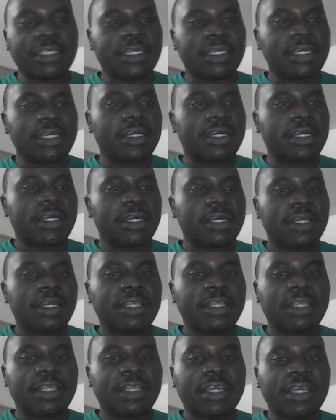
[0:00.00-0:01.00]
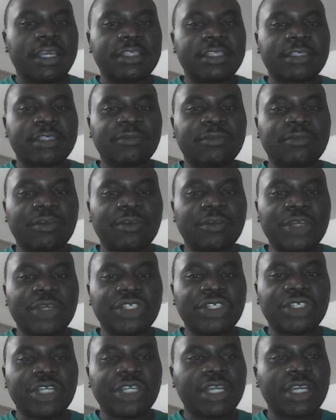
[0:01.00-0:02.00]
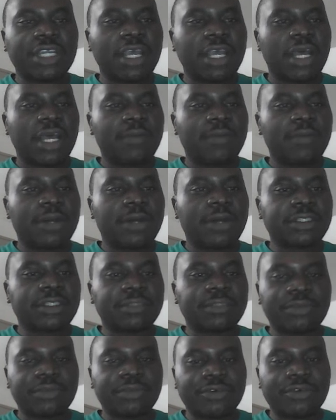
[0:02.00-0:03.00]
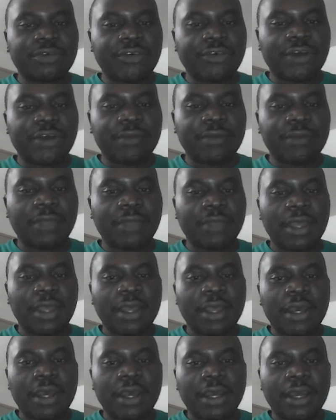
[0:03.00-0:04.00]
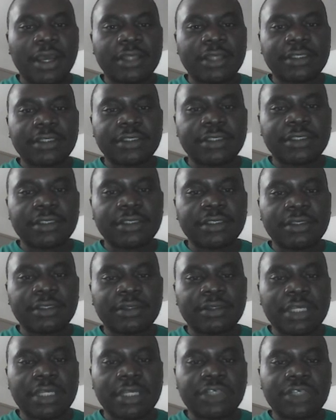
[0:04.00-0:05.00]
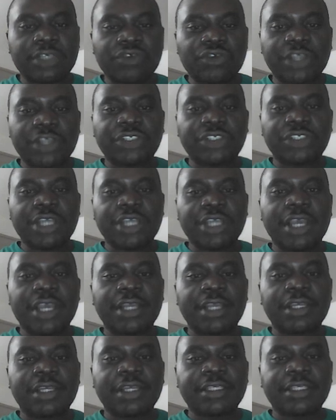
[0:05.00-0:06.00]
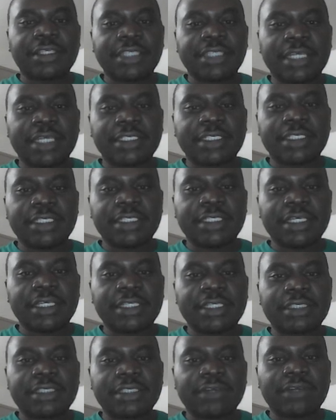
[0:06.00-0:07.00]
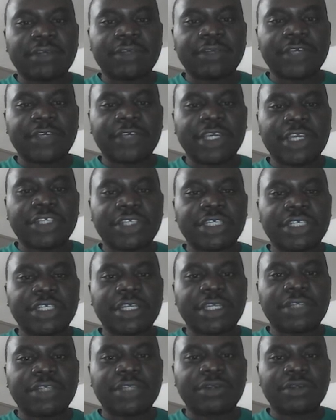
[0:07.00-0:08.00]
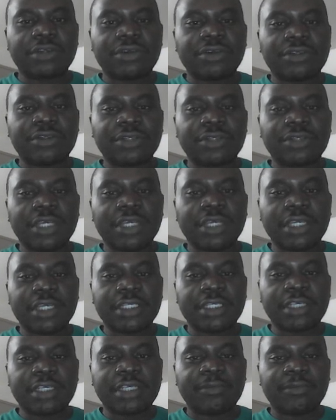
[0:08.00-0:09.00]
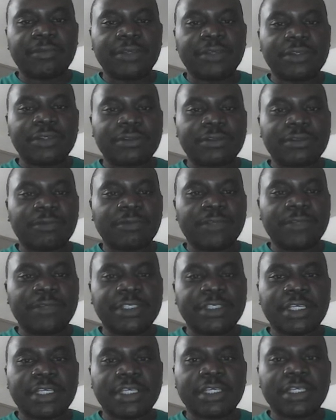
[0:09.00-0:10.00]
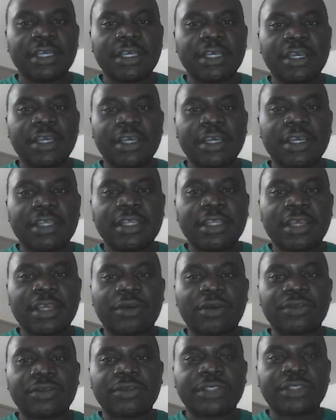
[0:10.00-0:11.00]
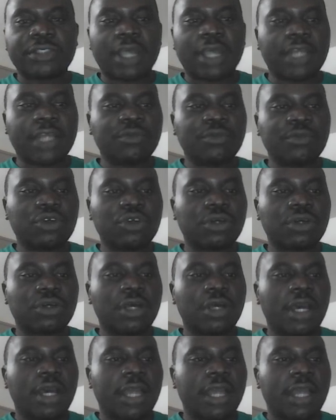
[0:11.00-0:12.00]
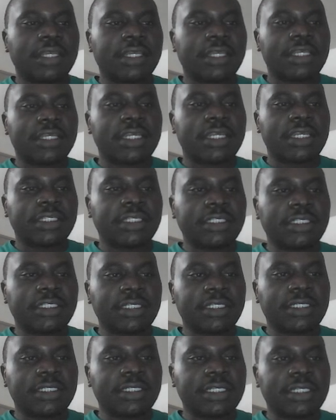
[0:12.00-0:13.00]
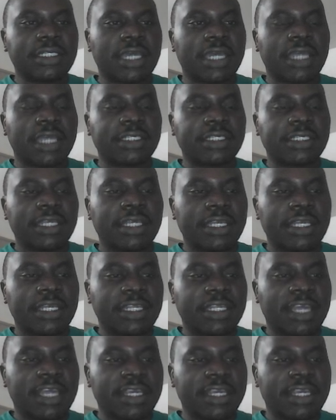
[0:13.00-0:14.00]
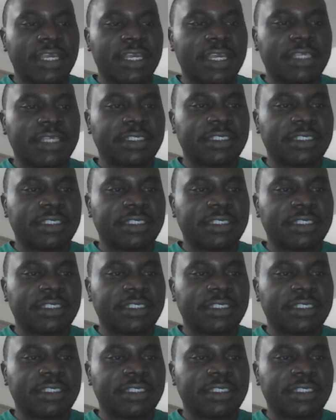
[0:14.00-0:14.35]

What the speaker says: here there's information about the program, and the duration, the start date, qualification that you're going to get, and the issues of fees, and the course handbook. And then in addition to that, there is